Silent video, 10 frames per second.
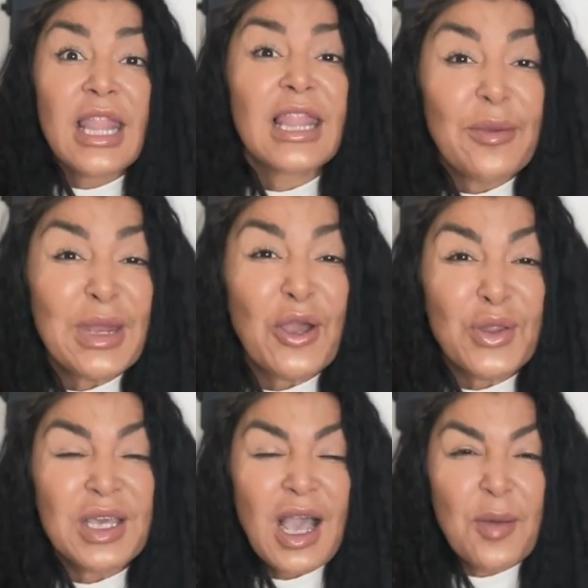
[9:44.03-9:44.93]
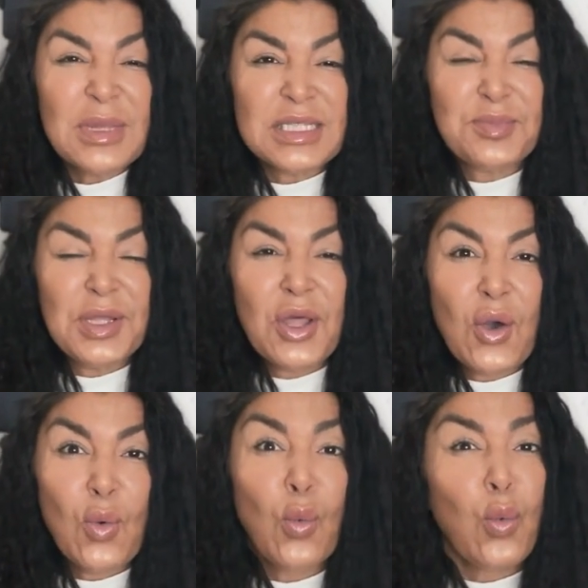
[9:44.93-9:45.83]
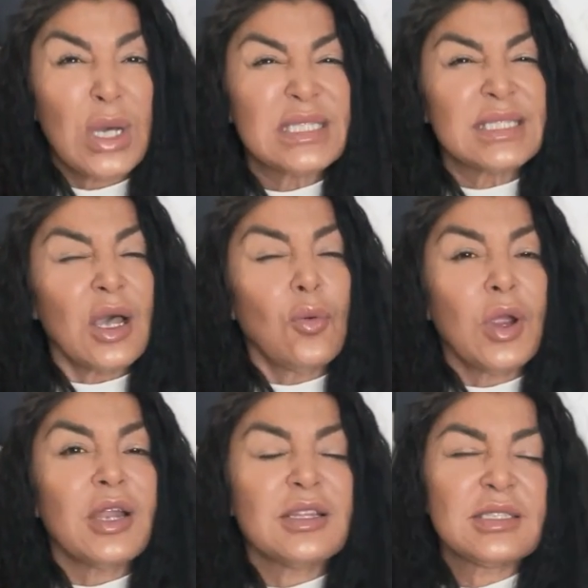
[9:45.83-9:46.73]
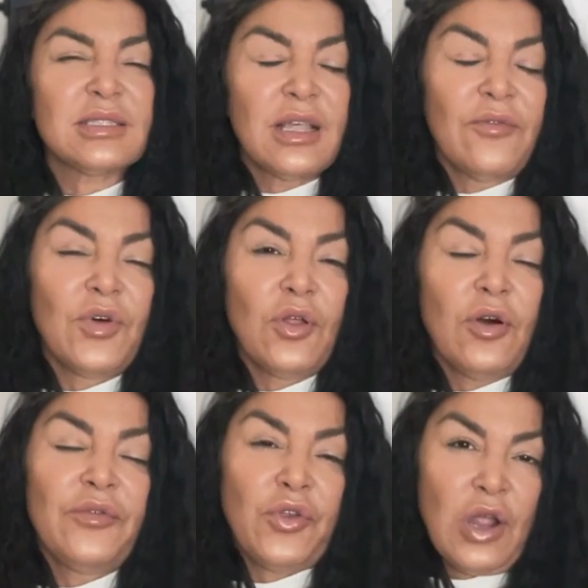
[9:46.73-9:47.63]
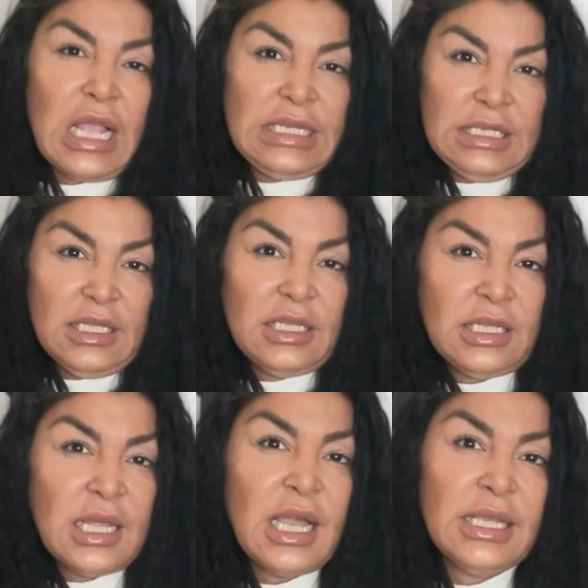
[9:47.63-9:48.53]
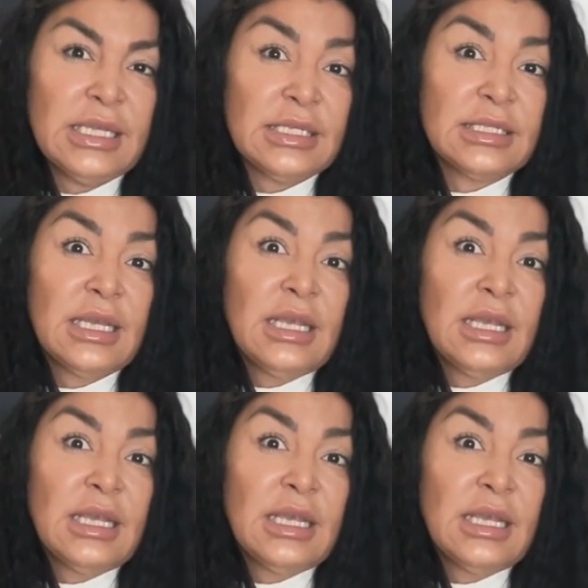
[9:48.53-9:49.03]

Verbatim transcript: let me know in the comments below what's the awareness level of your ideal client